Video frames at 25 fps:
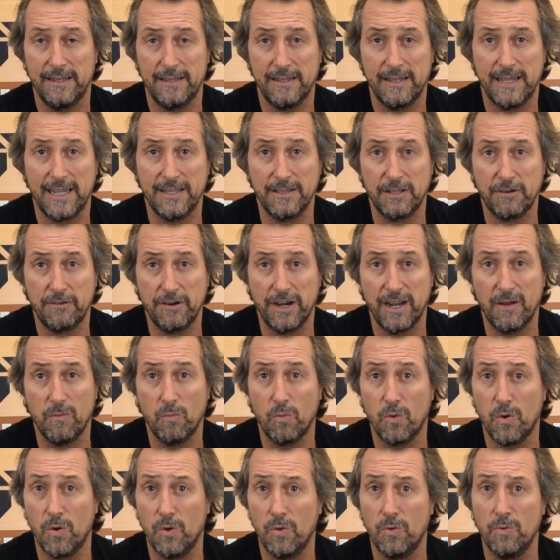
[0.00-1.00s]

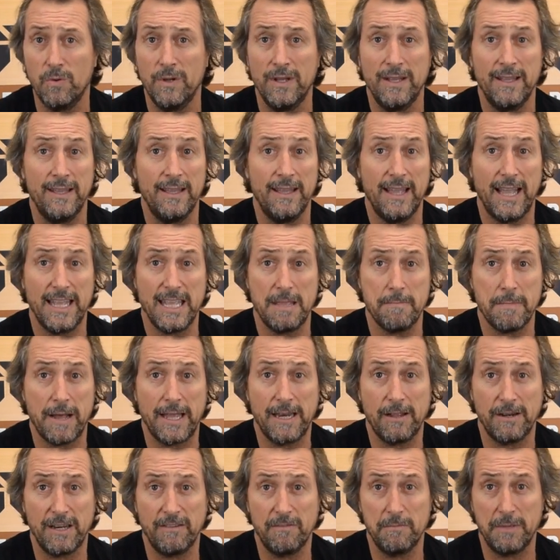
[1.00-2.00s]
underground wall and you may
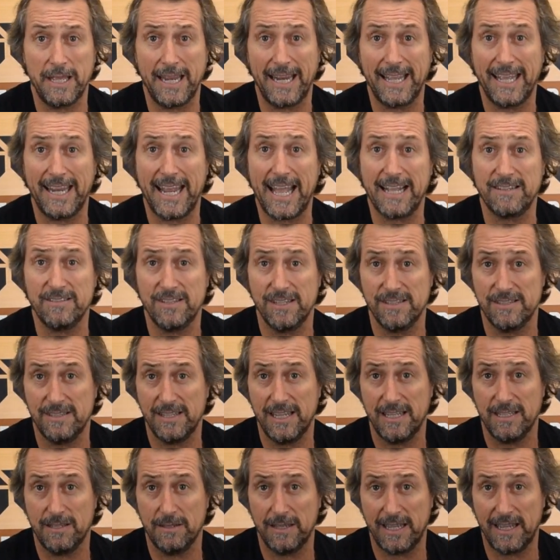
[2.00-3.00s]
not even be able to get access
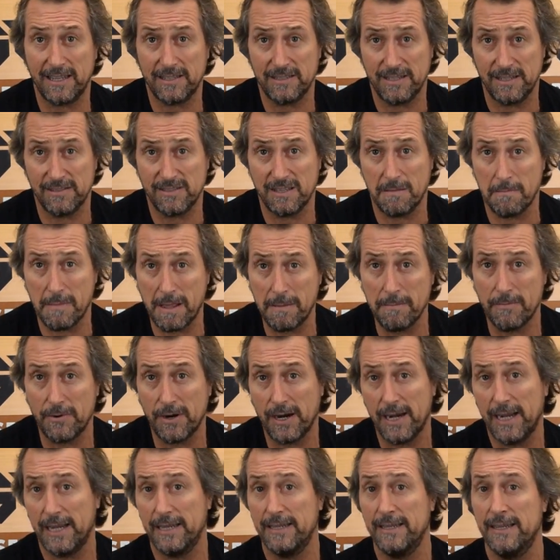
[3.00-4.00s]
there to access the
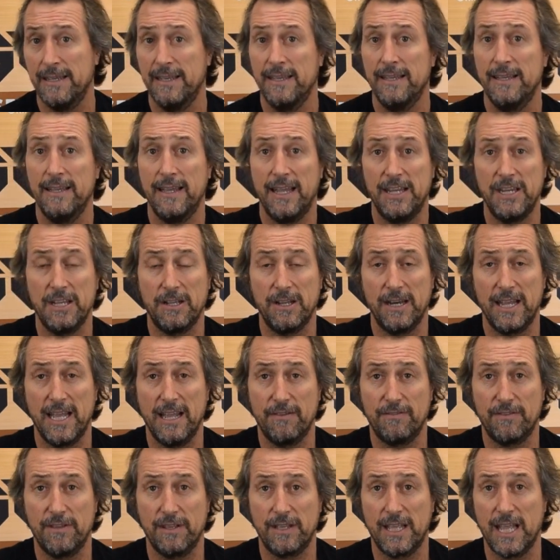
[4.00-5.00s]
membrane, and you're going to
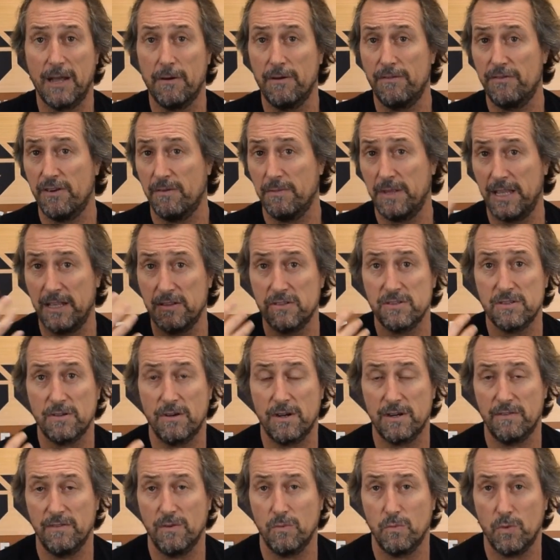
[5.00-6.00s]
have to go in from the
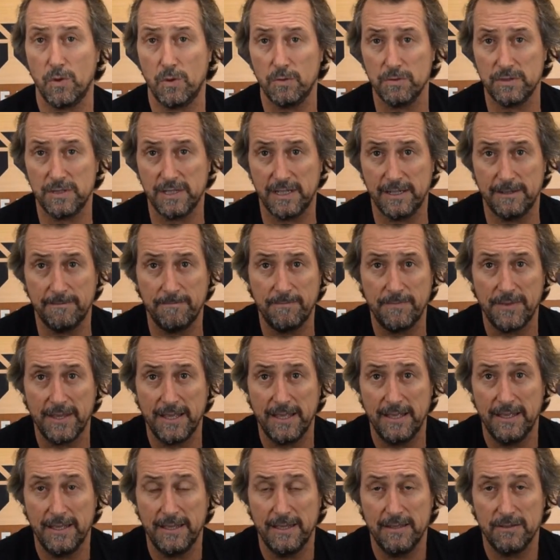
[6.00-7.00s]
inside of the wall to
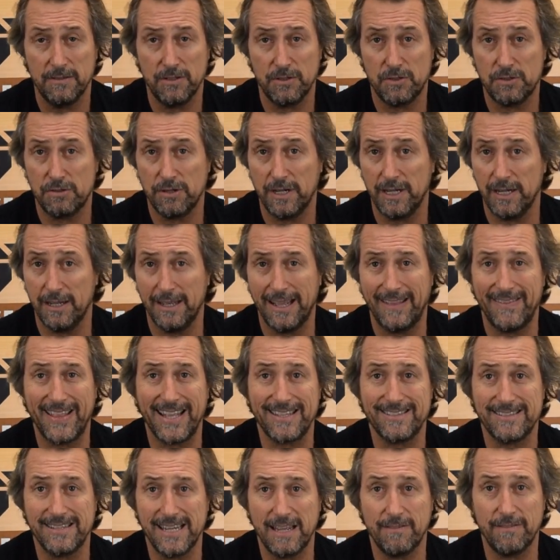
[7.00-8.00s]
treat it, and
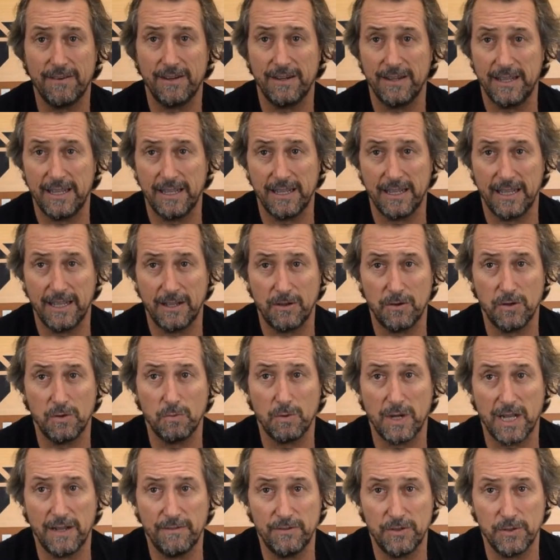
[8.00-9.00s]
that's never a good
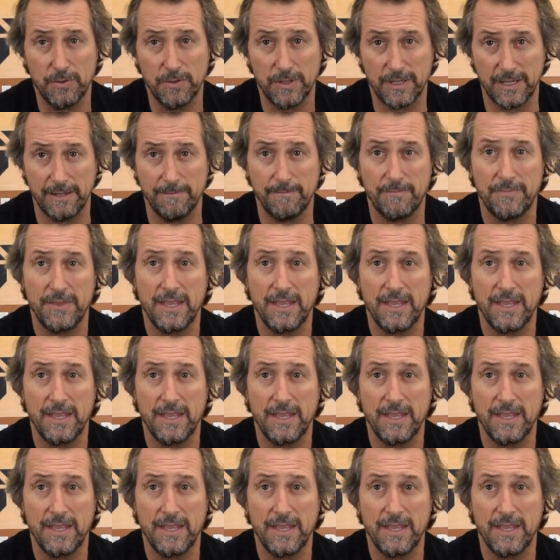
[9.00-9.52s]
way of doing it.